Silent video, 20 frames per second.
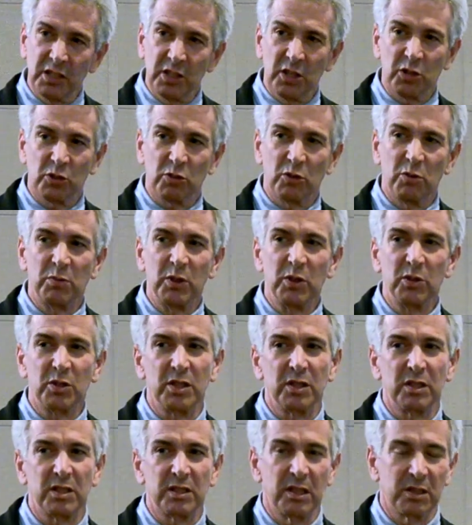
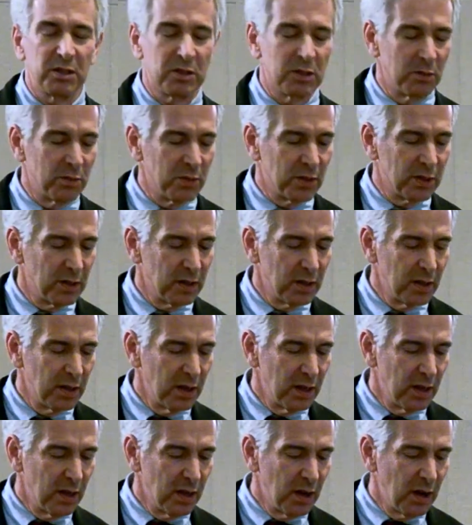distribution systems
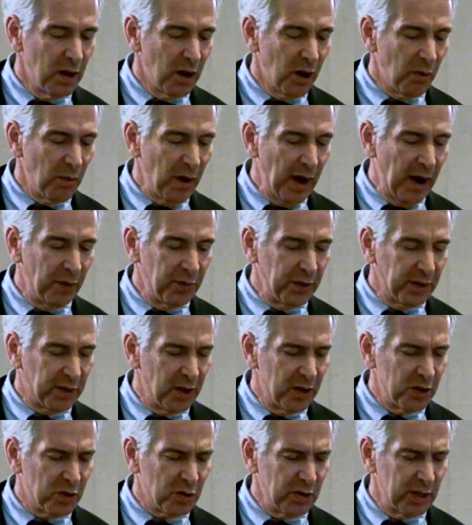around the
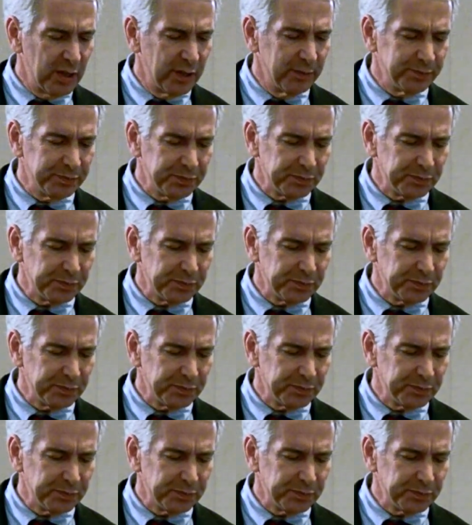country.